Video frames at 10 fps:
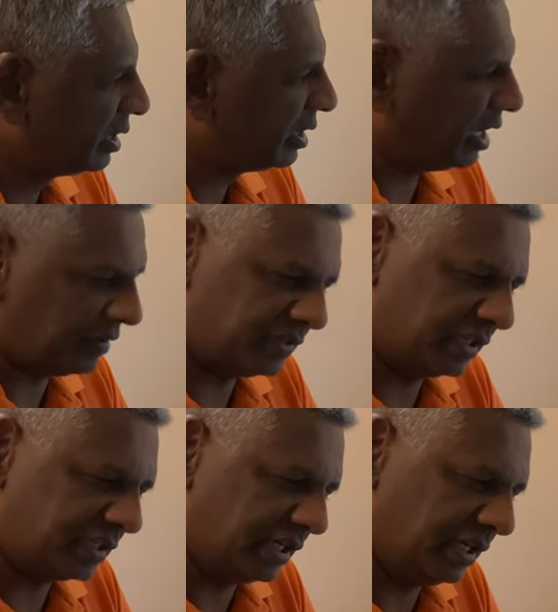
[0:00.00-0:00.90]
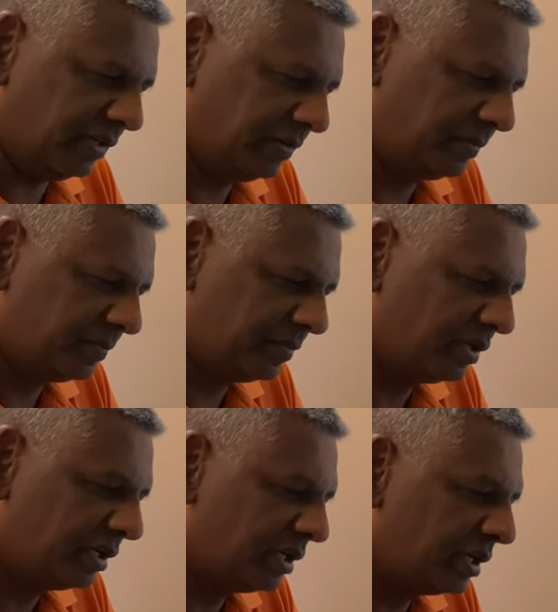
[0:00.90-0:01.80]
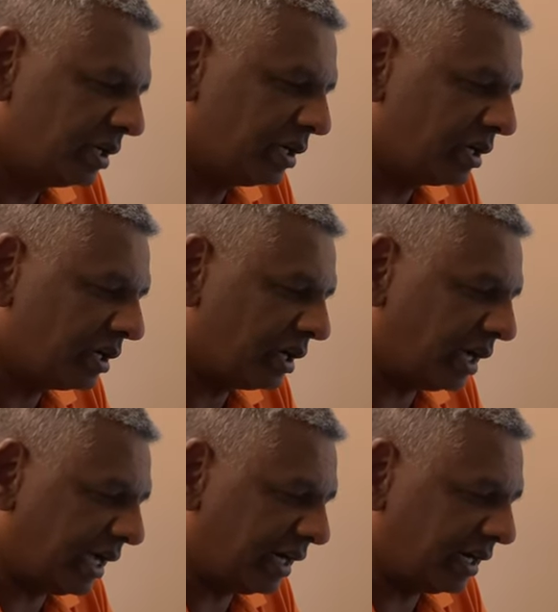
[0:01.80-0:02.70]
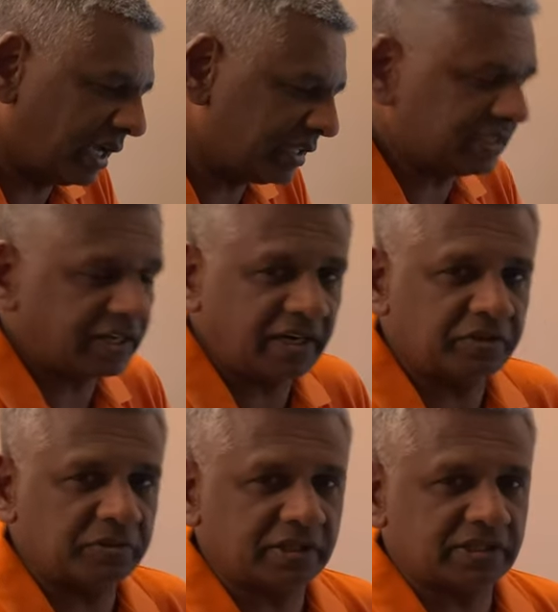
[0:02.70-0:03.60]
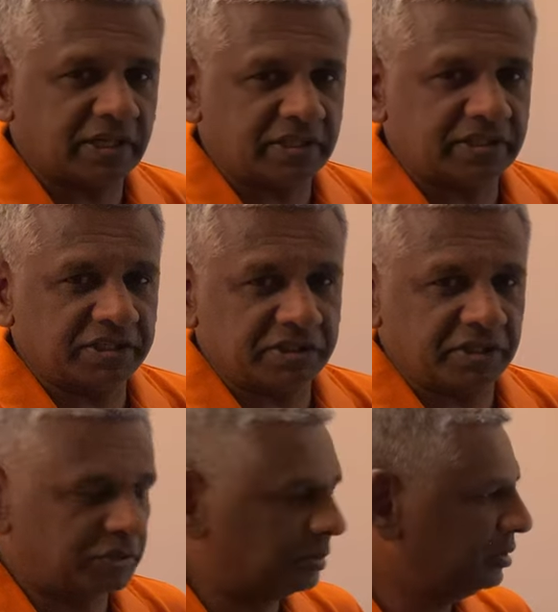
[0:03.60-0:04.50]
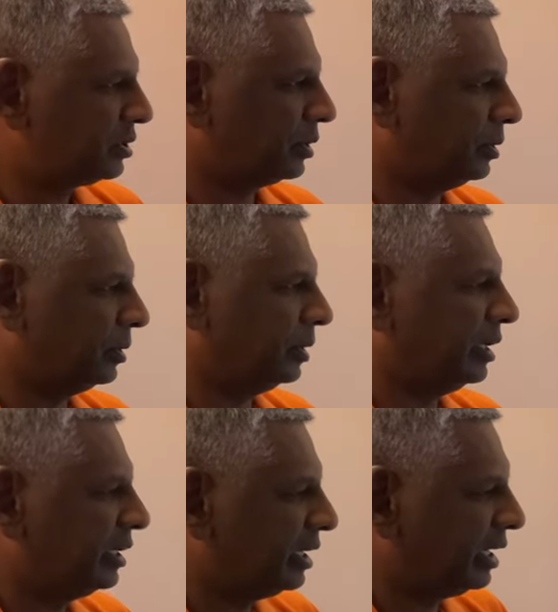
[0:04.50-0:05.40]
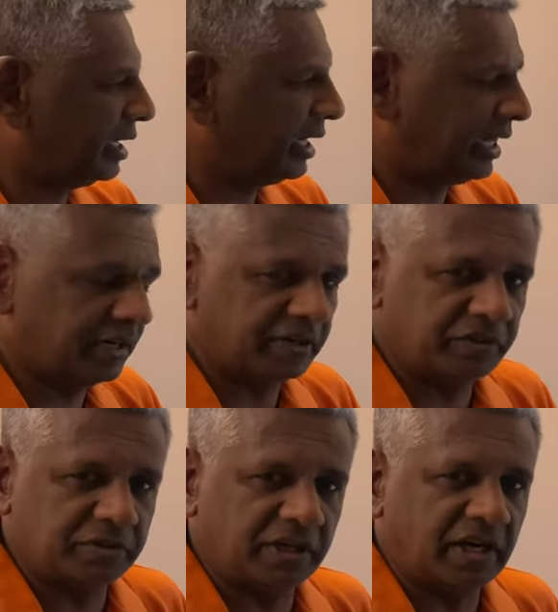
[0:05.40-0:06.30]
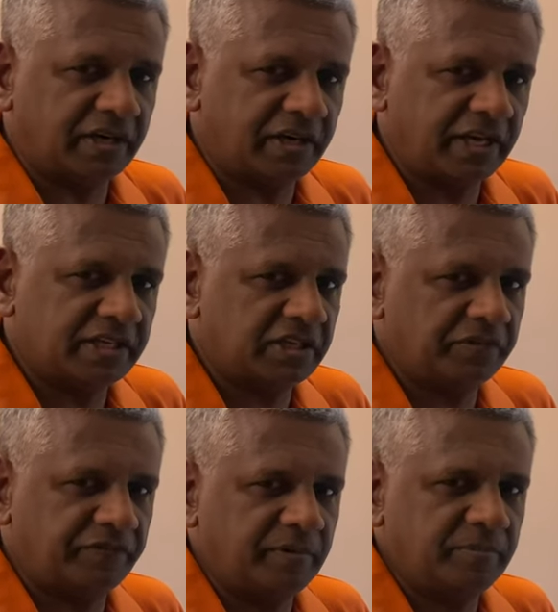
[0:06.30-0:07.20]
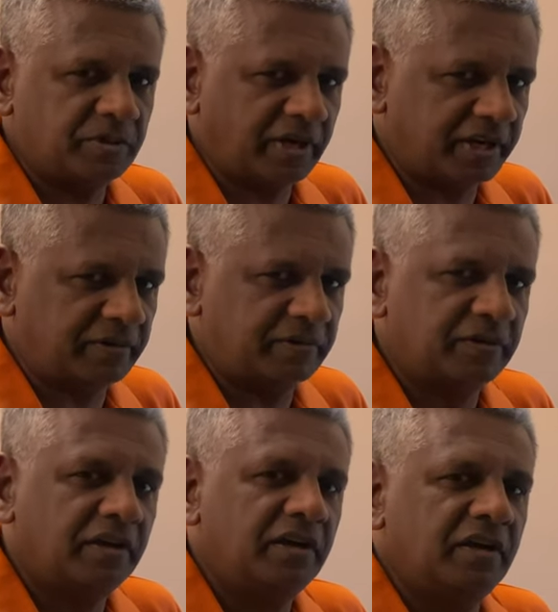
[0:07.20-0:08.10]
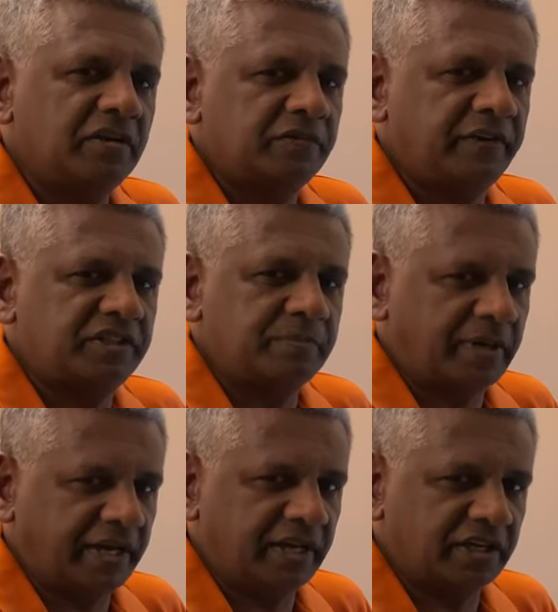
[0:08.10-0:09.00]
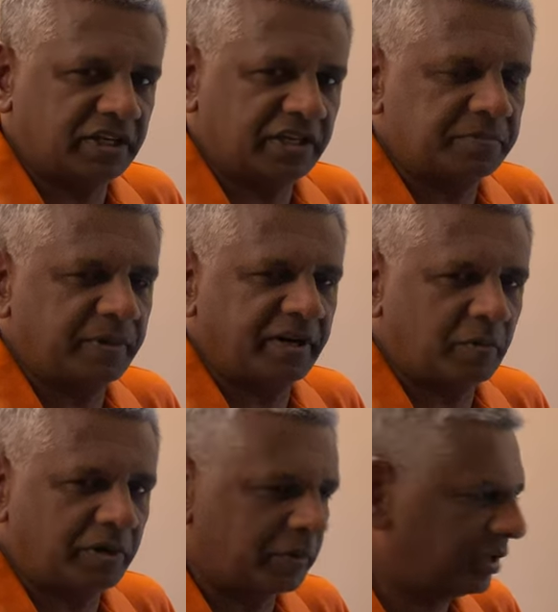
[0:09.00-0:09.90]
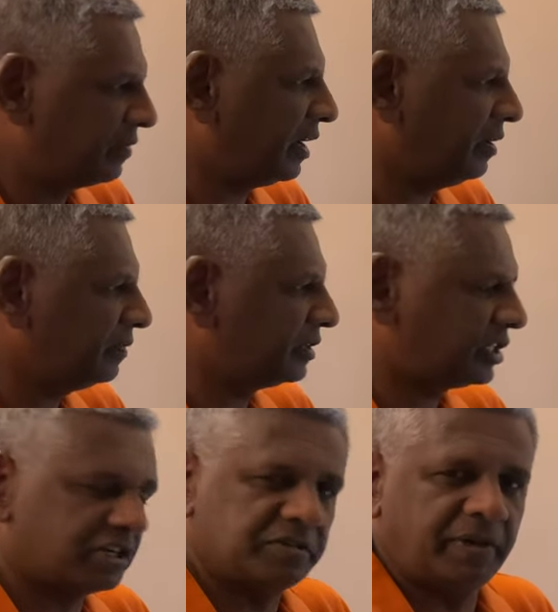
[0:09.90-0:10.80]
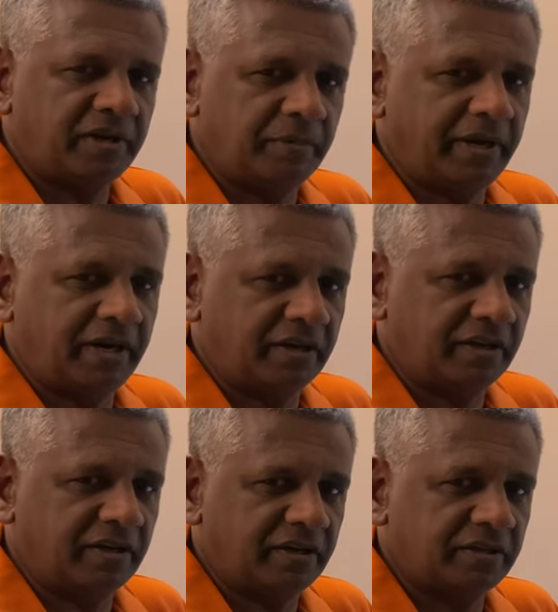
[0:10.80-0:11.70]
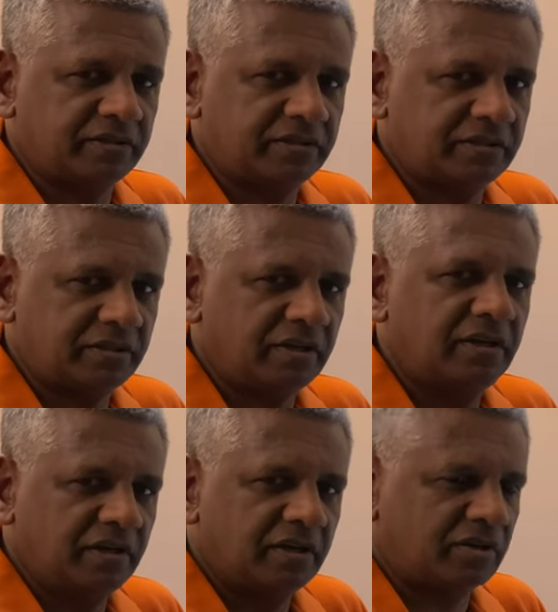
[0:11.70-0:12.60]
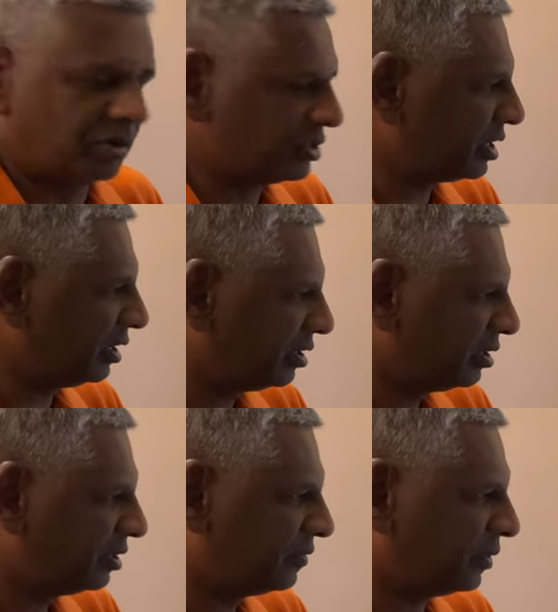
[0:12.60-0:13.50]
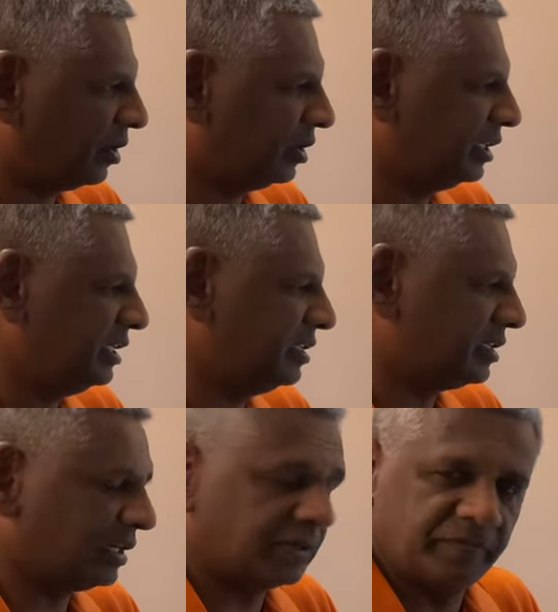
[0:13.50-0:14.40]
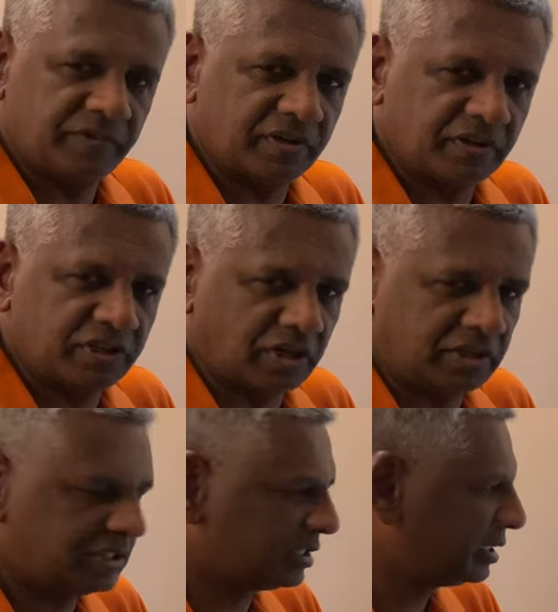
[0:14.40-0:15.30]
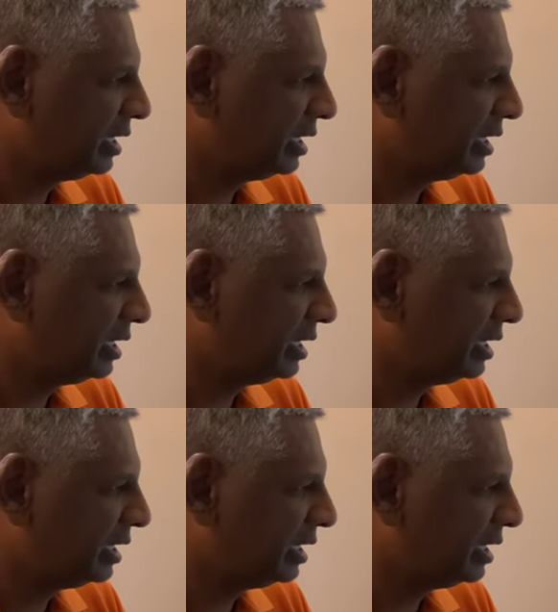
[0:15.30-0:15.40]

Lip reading: f/16, and as I said, I'm using the Sunny 16 rule, so I'm using 100 ASA film, so I had fixed my shutter speed at 125. The shutter speed remained constant for all these shots.